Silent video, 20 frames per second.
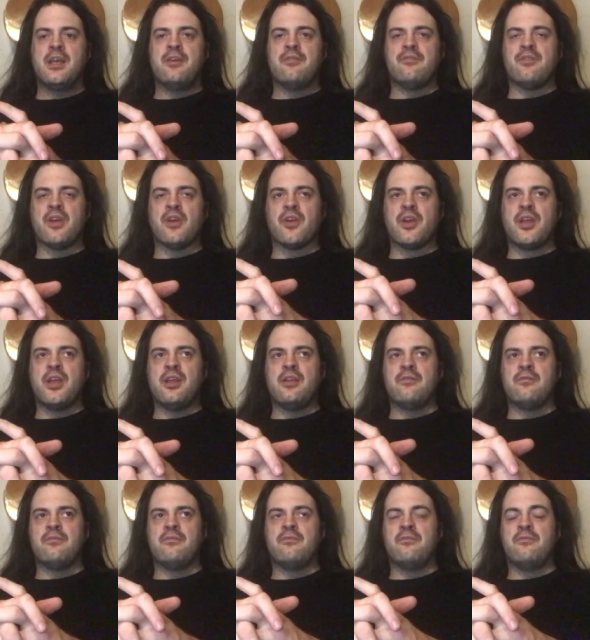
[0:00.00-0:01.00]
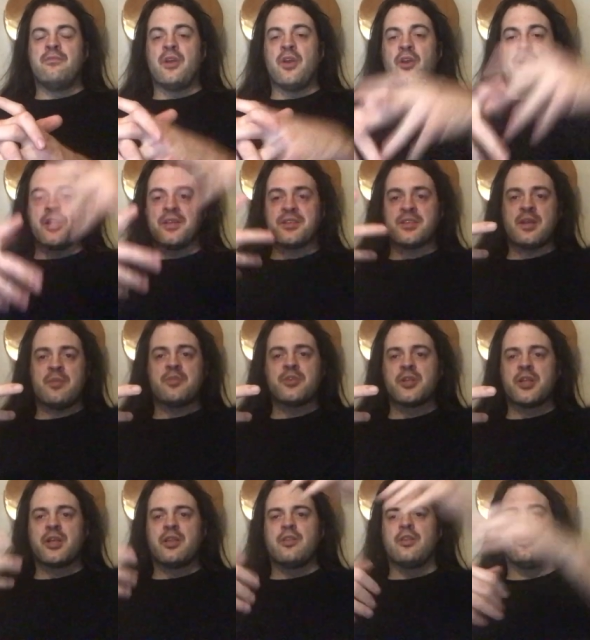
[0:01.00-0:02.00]
very, very
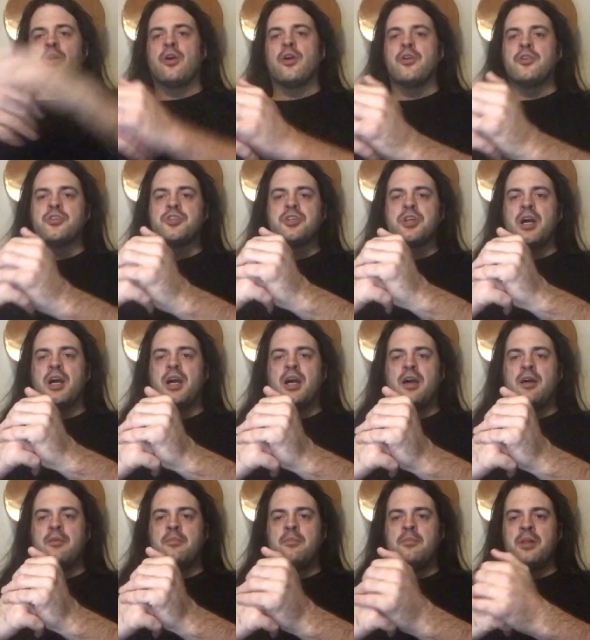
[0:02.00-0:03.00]
exceptionally large uh,